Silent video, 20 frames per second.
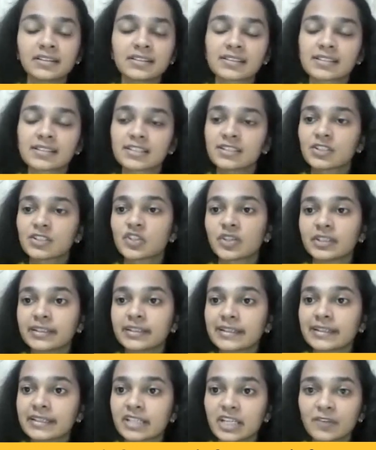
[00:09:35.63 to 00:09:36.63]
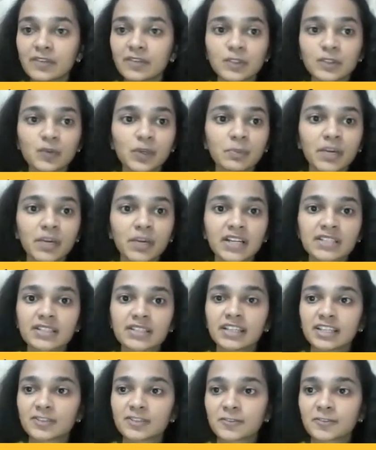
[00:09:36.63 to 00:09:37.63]
This is the journal entry which we pass
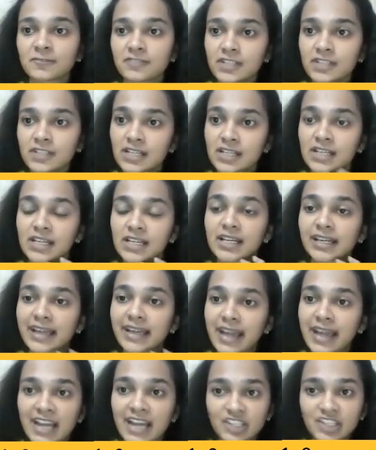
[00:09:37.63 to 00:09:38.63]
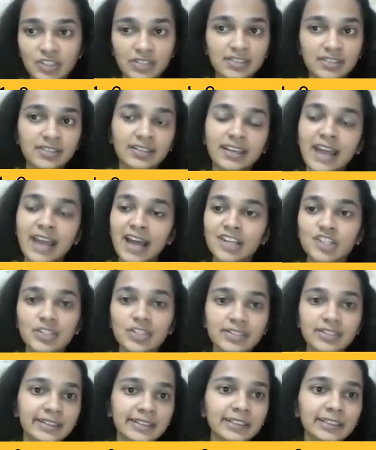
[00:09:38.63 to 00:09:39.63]
in case of a cash
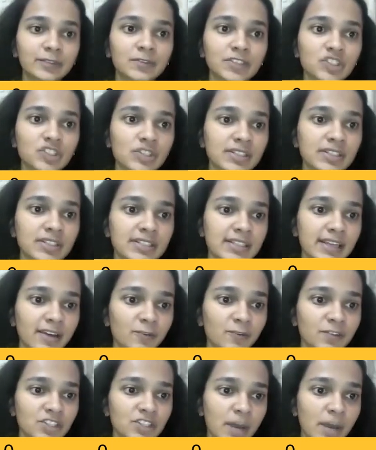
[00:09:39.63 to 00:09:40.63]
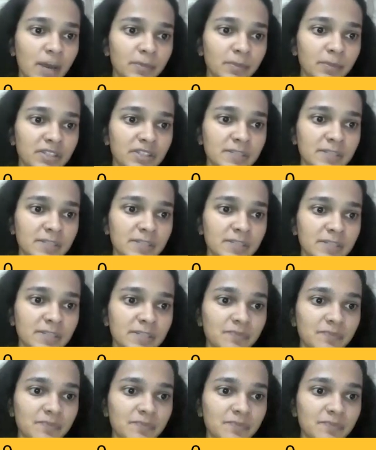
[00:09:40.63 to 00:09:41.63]
sale, which happens.
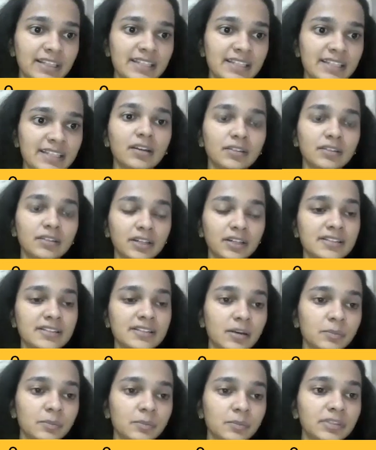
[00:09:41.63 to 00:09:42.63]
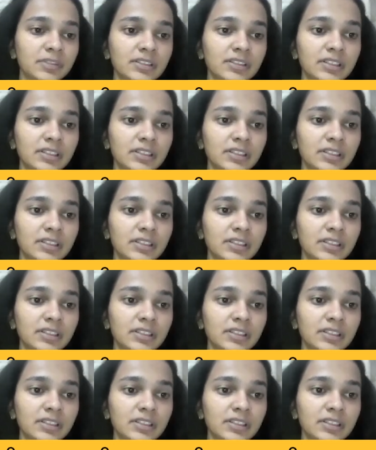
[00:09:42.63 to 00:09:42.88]
Let's take another example.